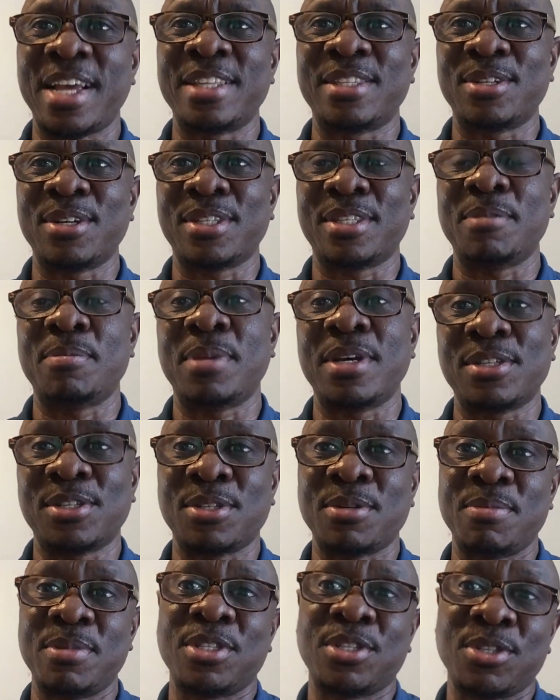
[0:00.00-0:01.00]
I talked about
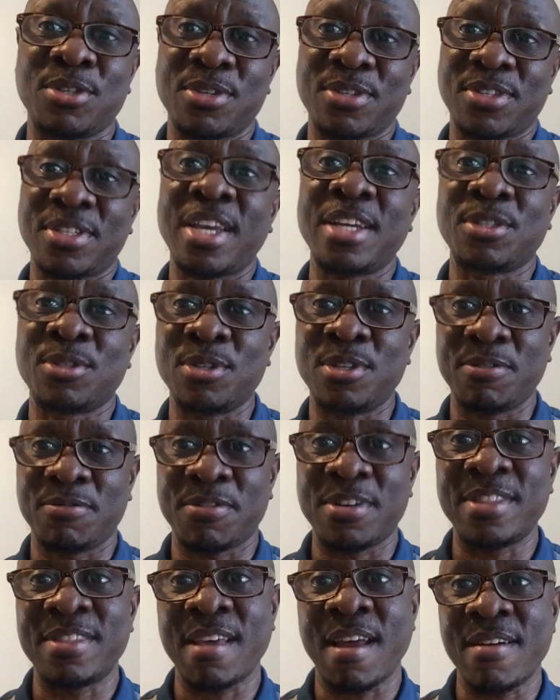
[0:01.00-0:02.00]
submitting your site to
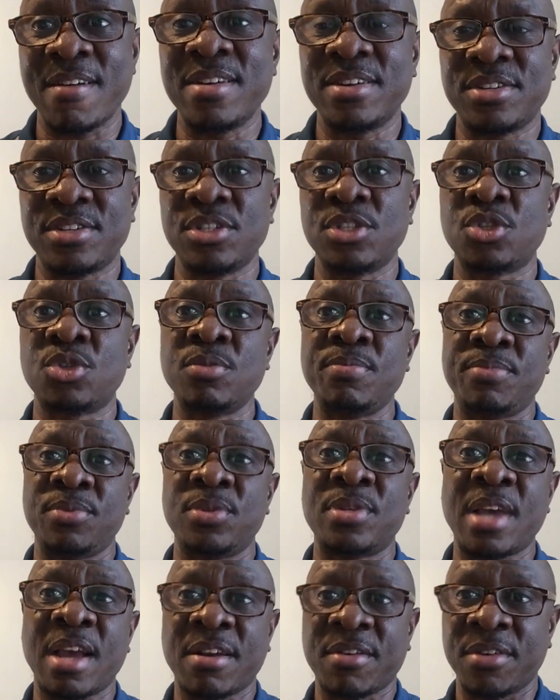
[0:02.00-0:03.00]
different directories to
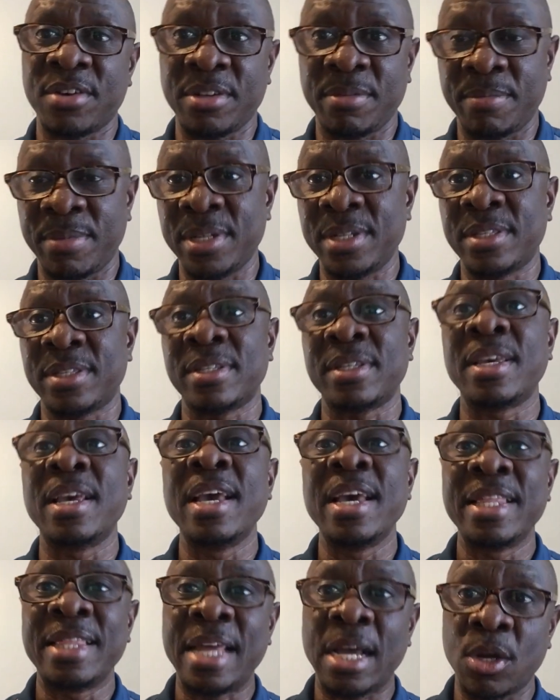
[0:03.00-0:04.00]
build that credibility
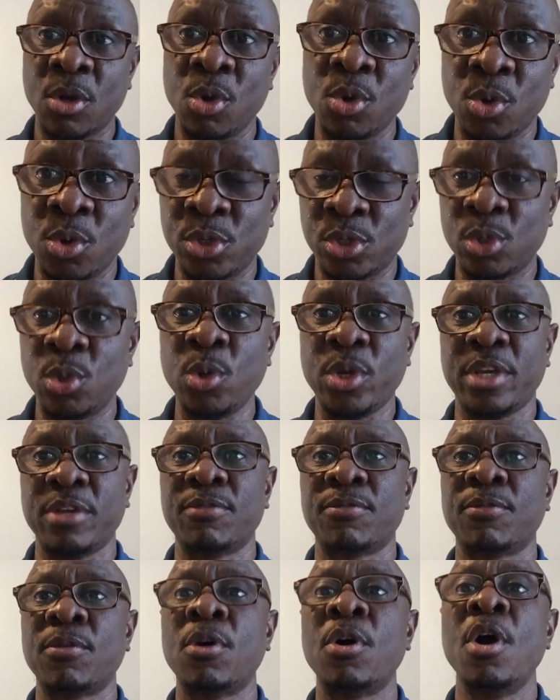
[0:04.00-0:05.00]
that Google is looking
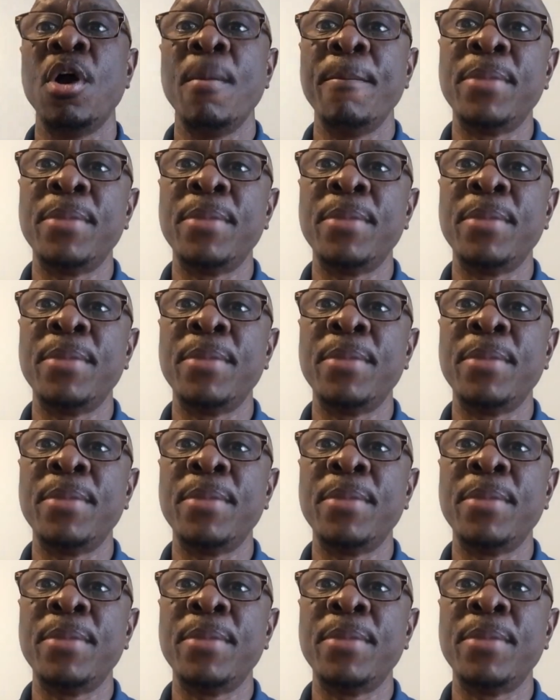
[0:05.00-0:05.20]
for,